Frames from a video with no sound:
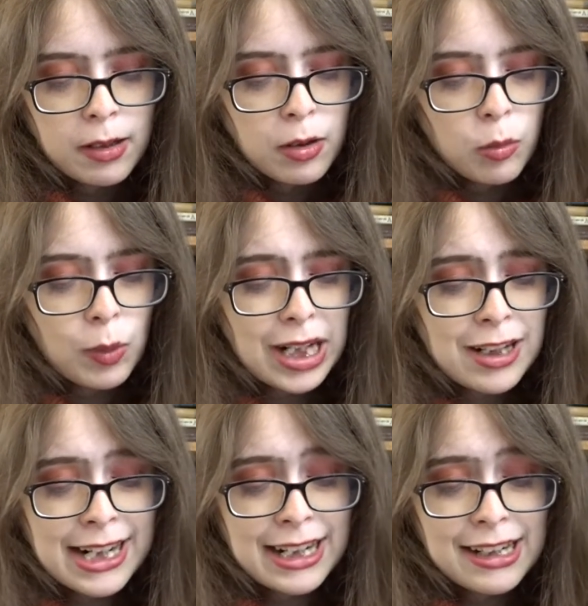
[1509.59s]
"Where?" I
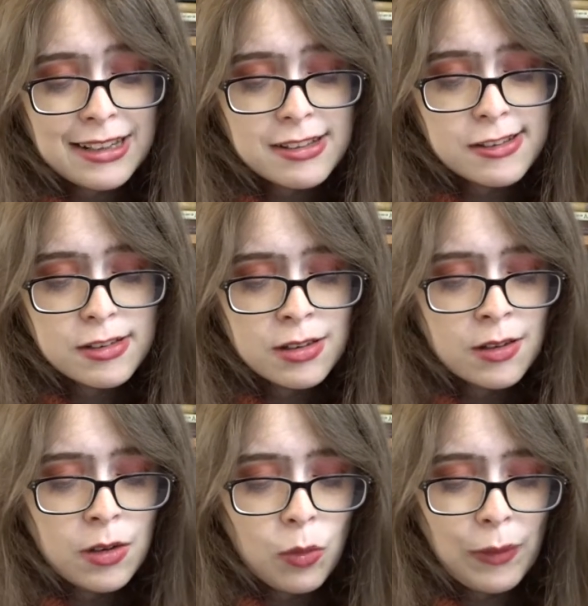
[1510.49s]
asked.
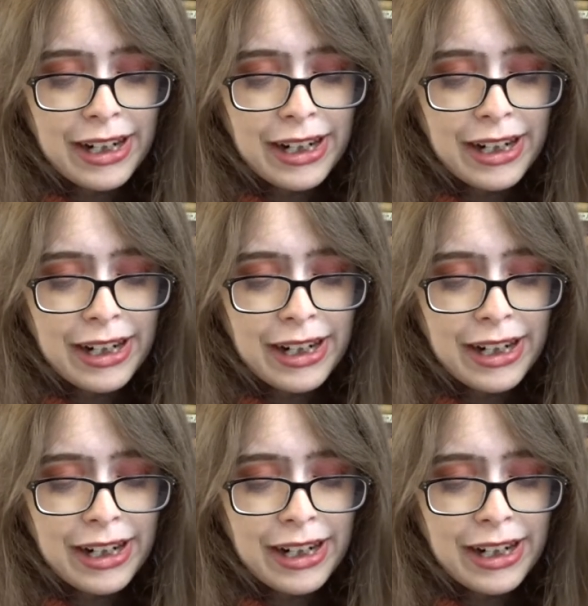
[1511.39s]
"Why,